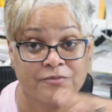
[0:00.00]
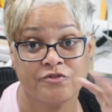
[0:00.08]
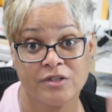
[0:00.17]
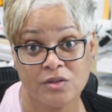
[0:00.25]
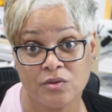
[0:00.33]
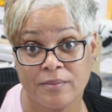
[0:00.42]

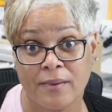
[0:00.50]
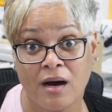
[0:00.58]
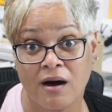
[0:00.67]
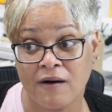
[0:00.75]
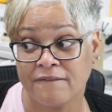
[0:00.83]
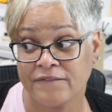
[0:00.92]
redoing my
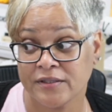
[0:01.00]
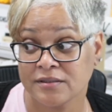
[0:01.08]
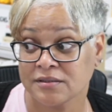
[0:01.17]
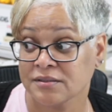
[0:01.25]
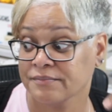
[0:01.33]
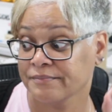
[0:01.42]
office,